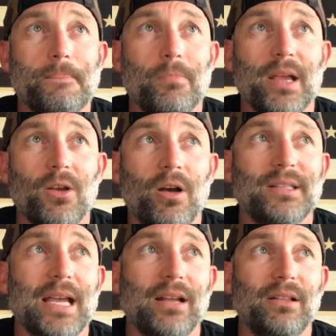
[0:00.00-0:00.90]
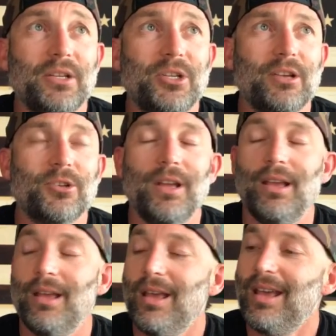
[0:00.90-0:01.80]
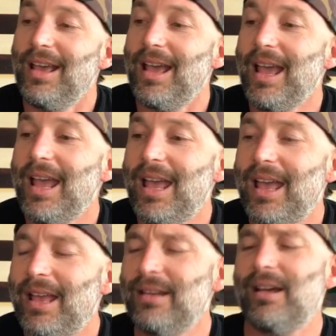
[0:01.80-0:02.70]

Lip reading: my contact list yesterday, and